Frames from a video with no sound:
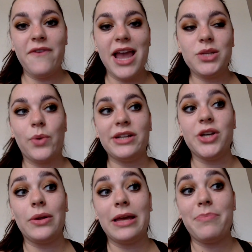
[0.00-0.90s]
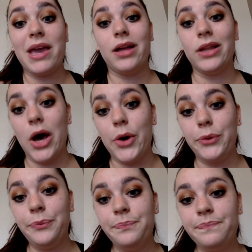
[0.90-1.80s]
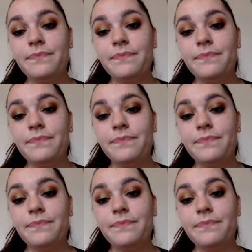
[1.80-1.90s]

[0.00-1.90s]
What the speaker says: a phase where I don't like being alone.